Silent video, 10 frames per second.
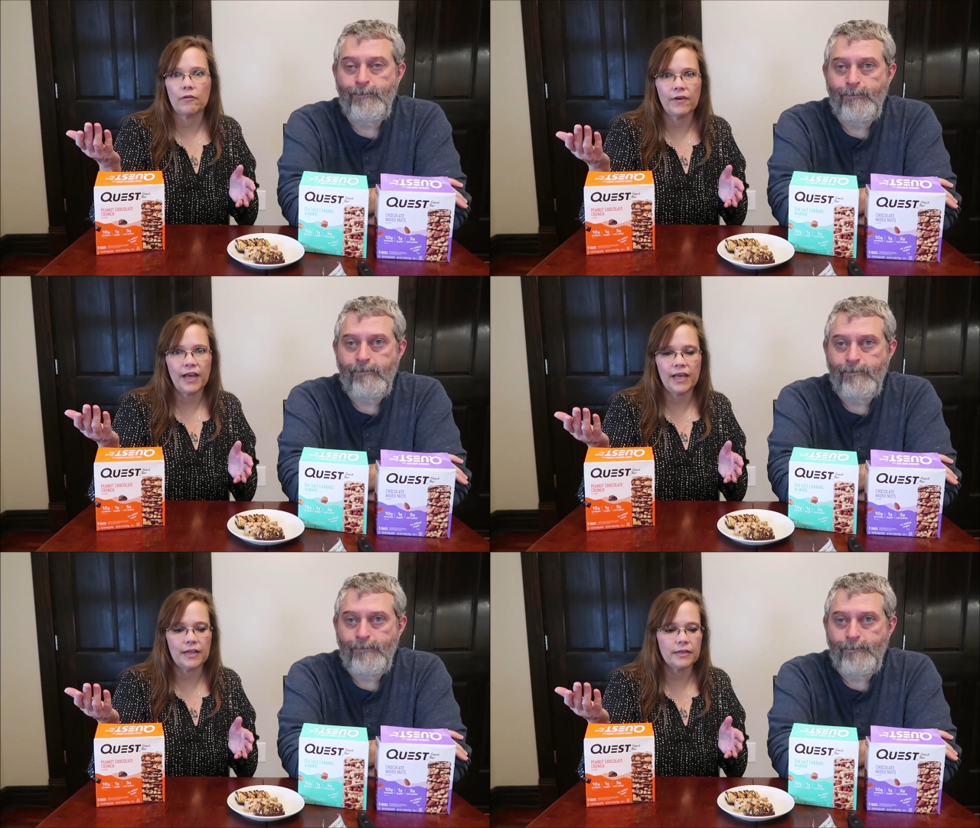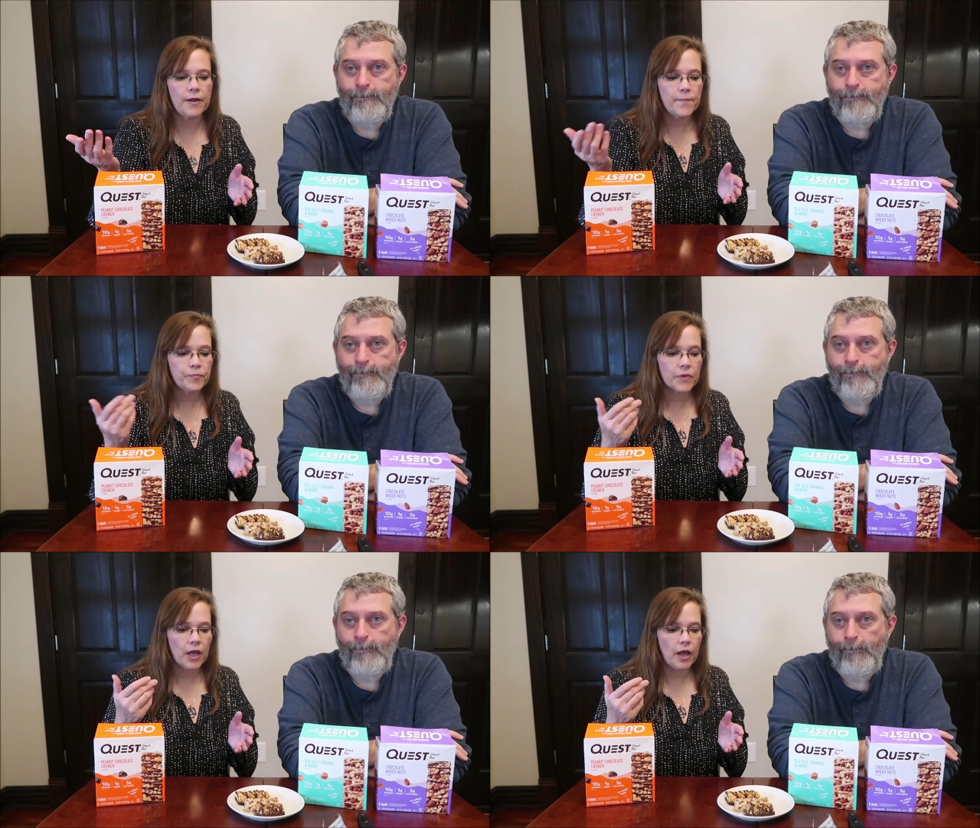Speaker 1: offhand
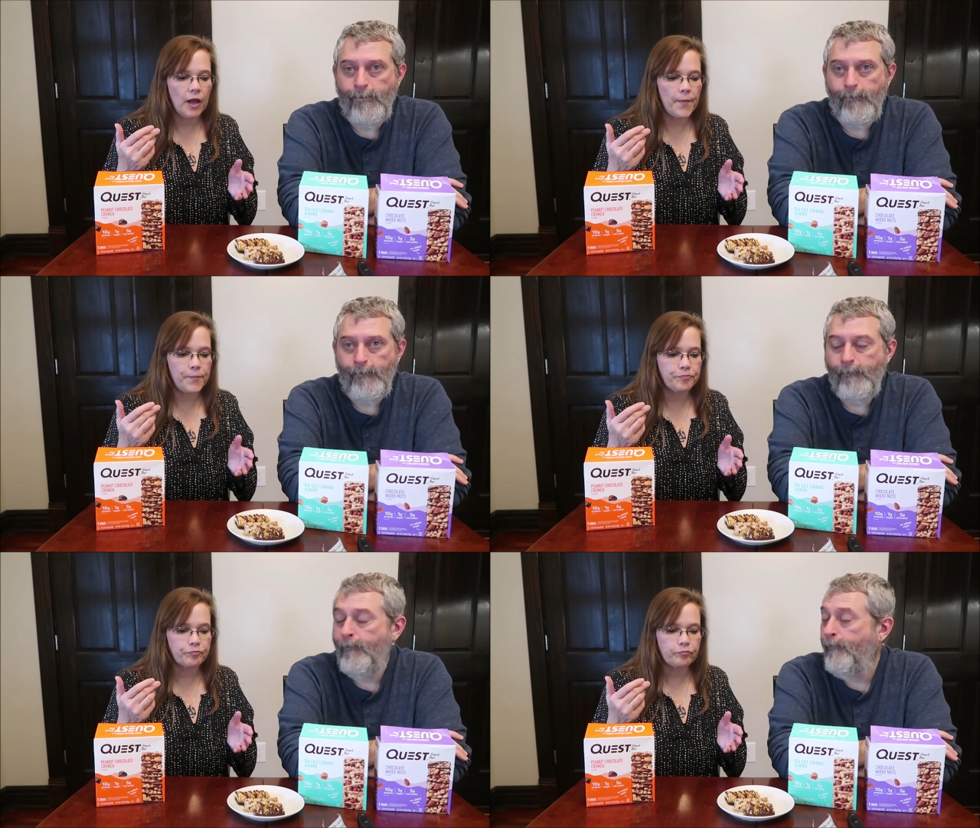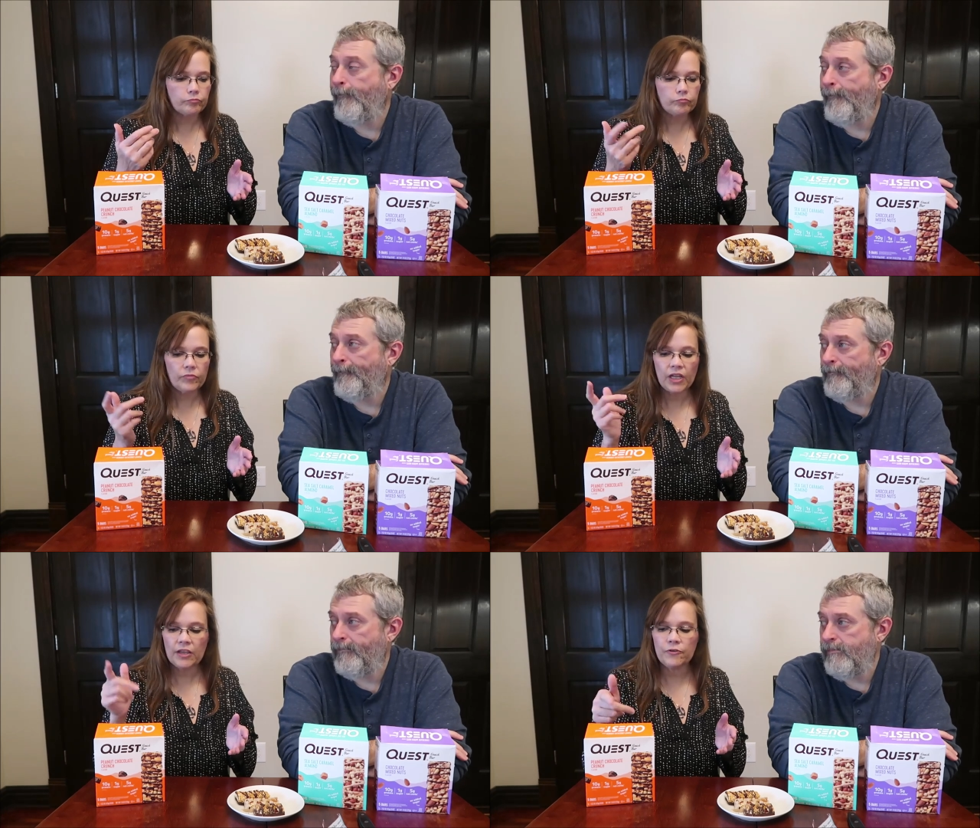um,
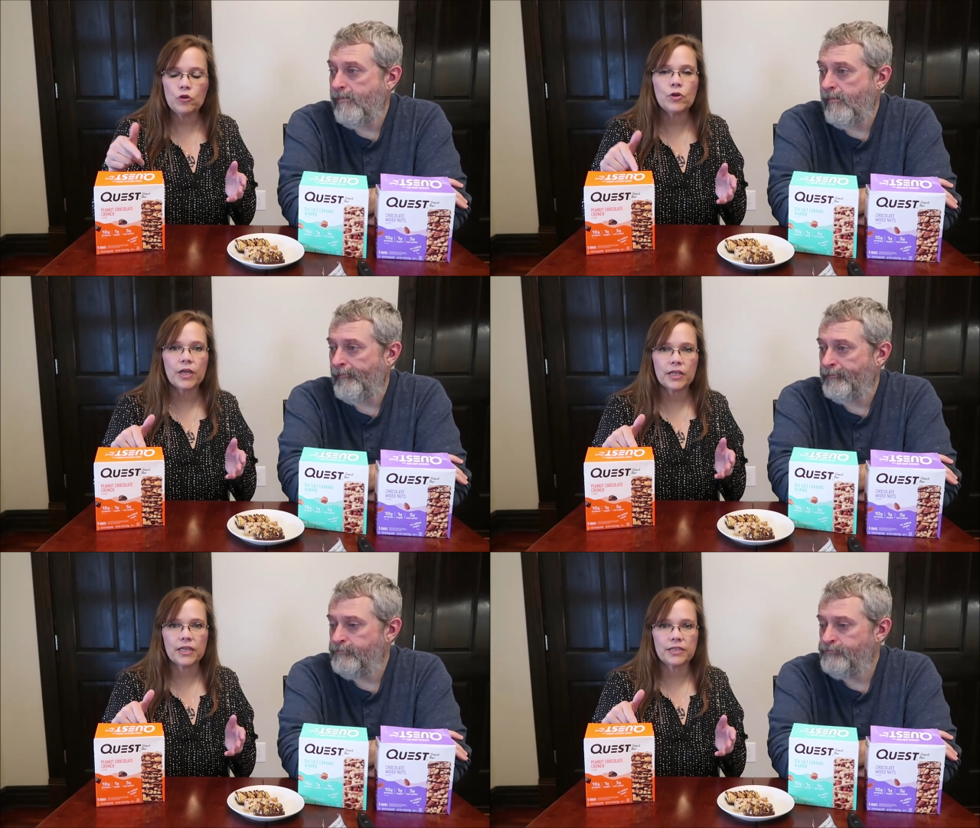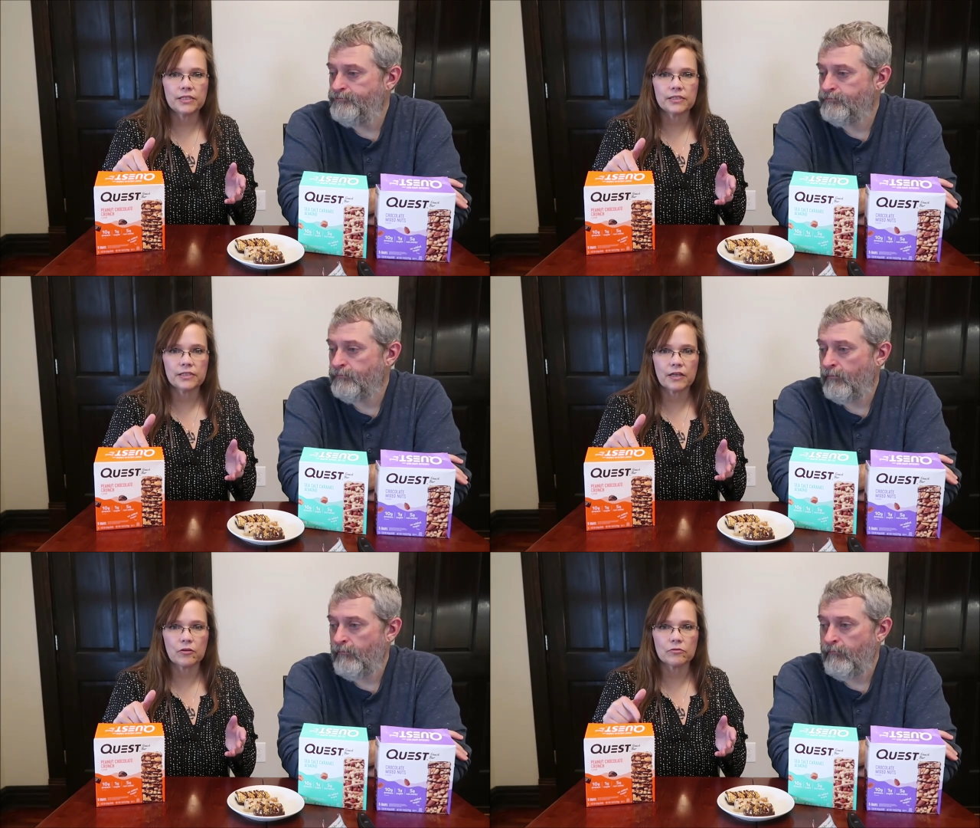if you can get these in
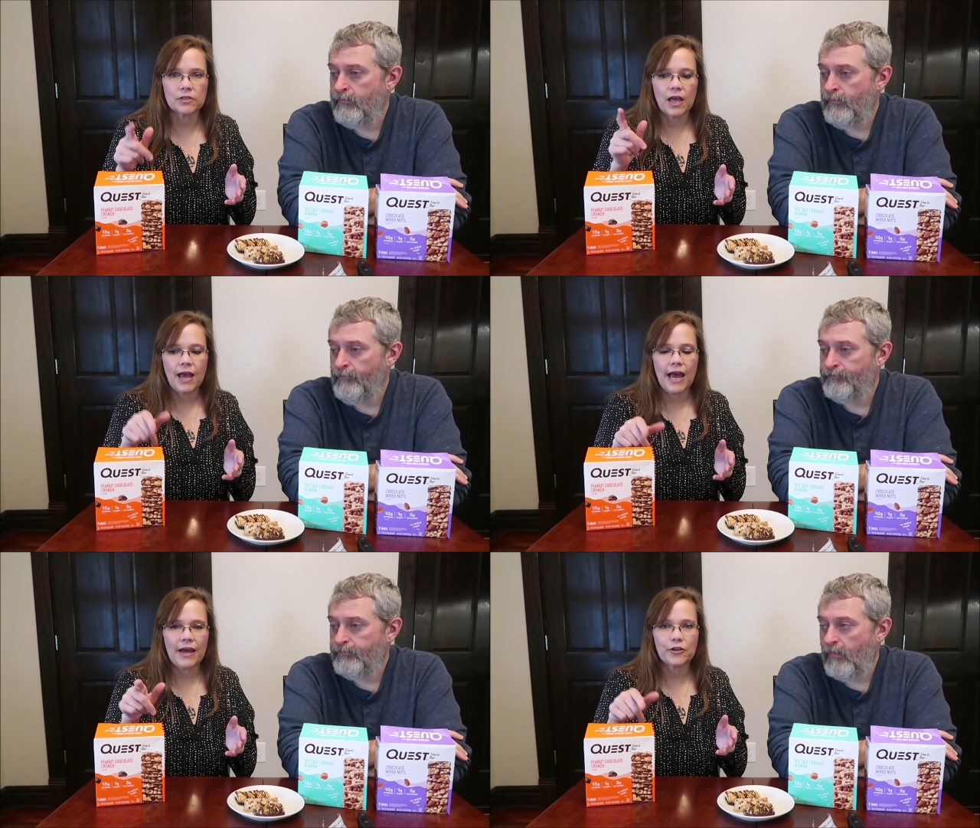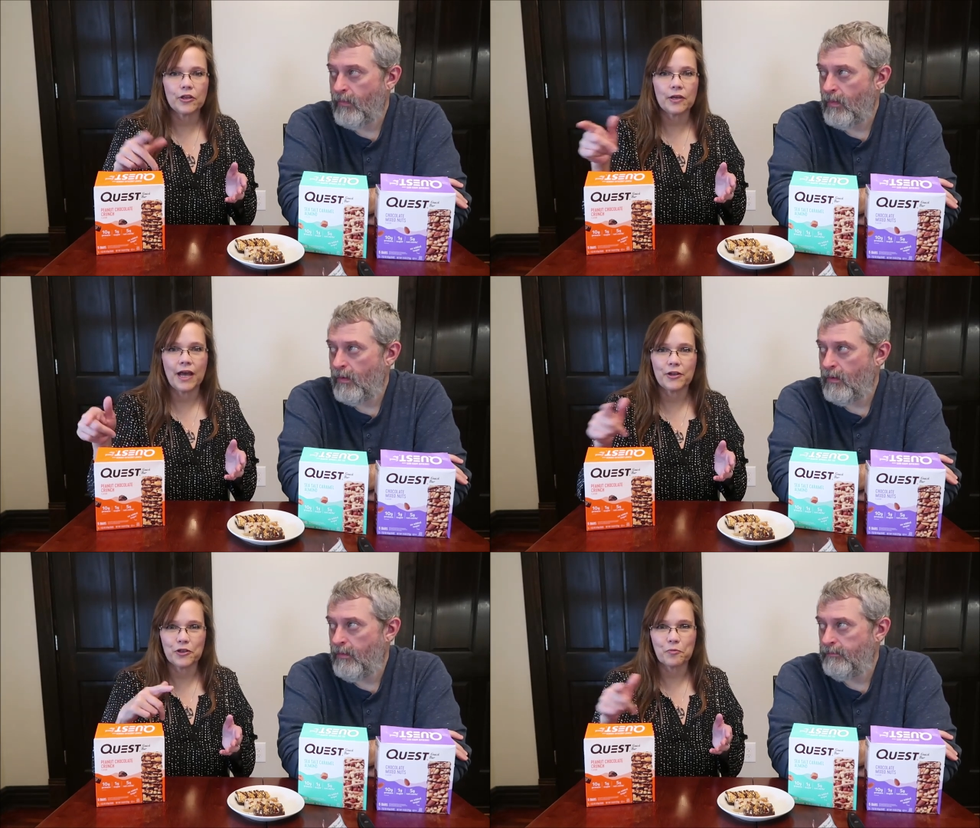singles. How do the
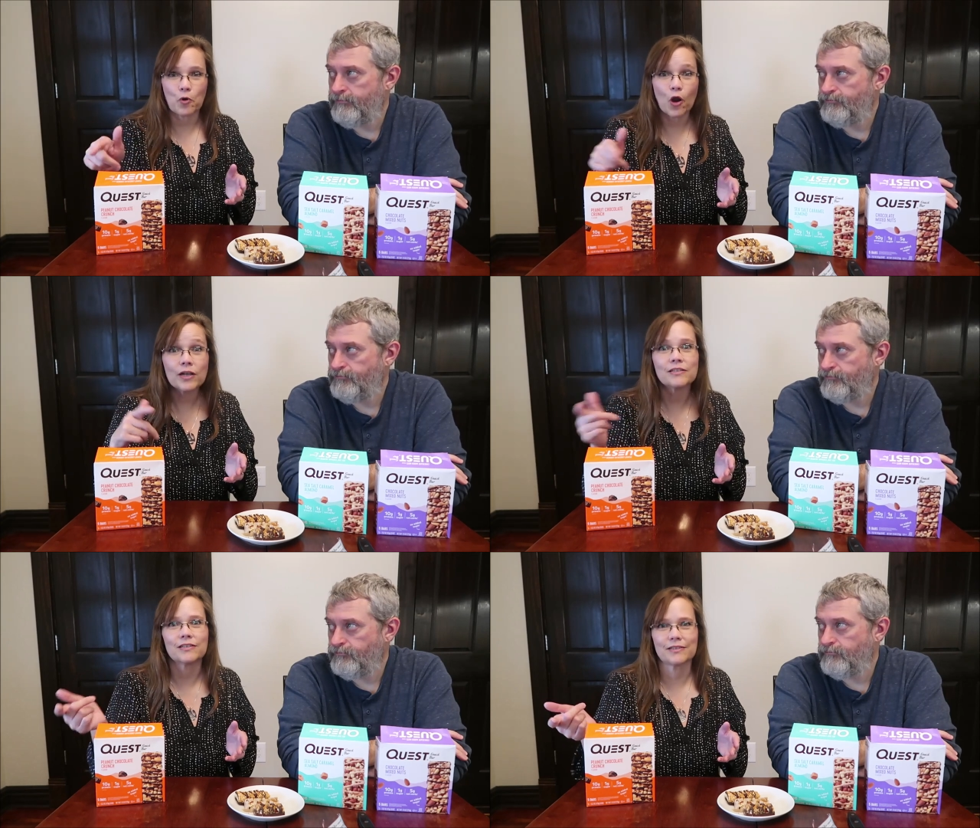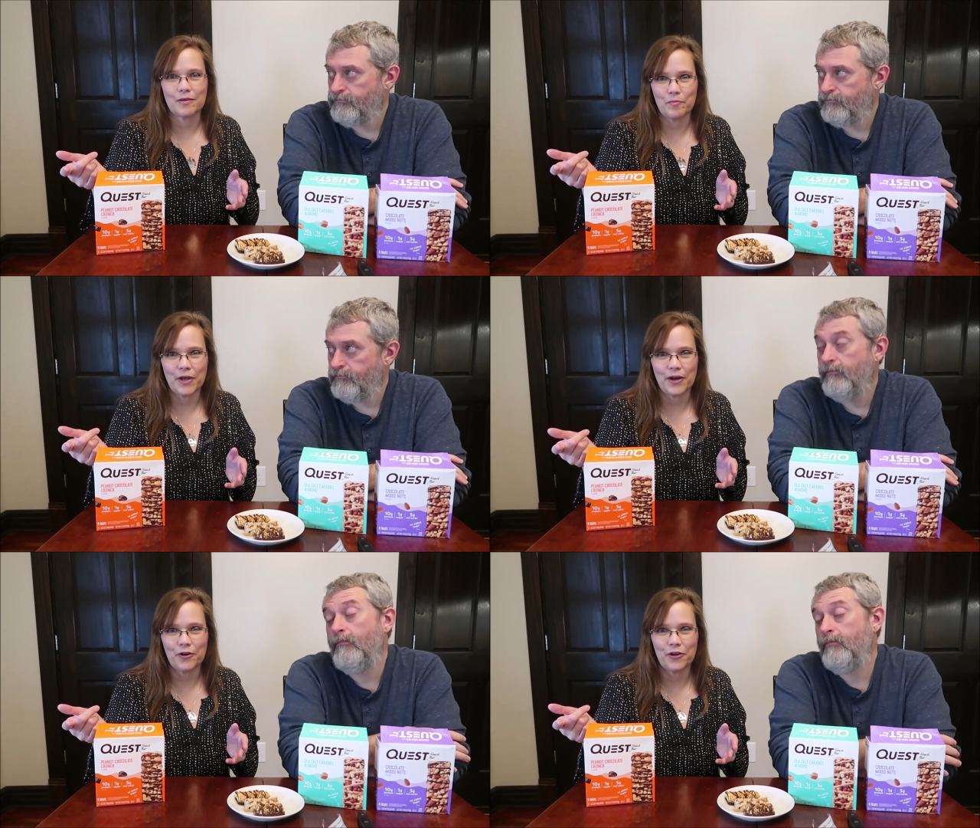how do the prices
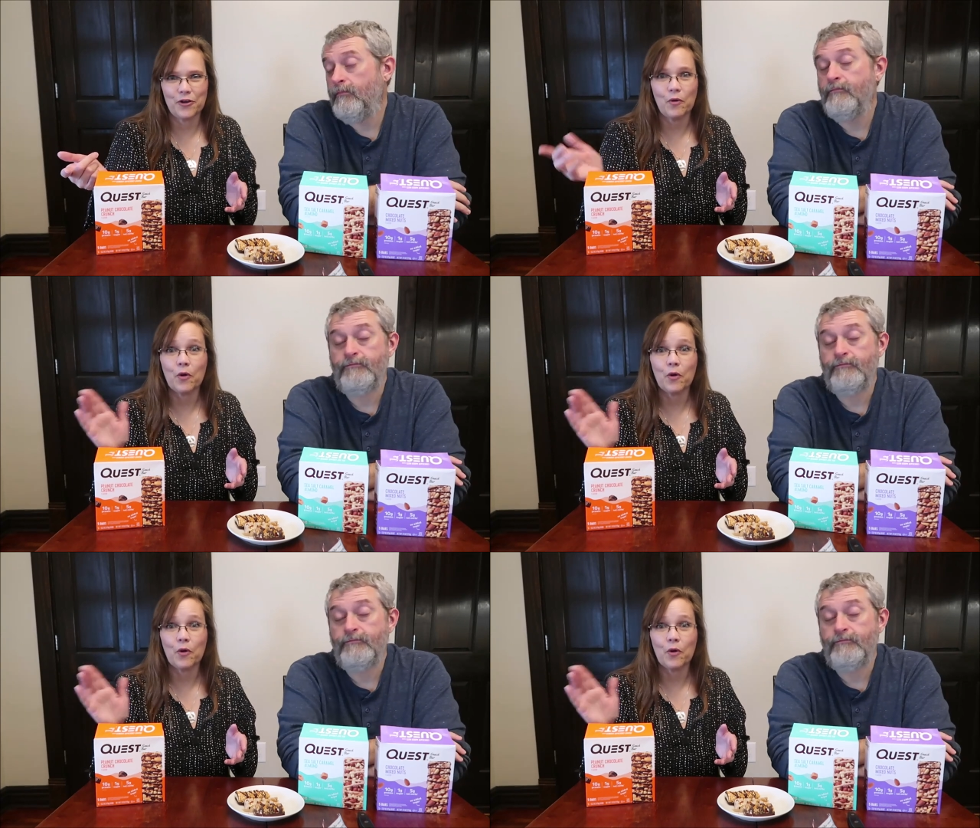compare? You know,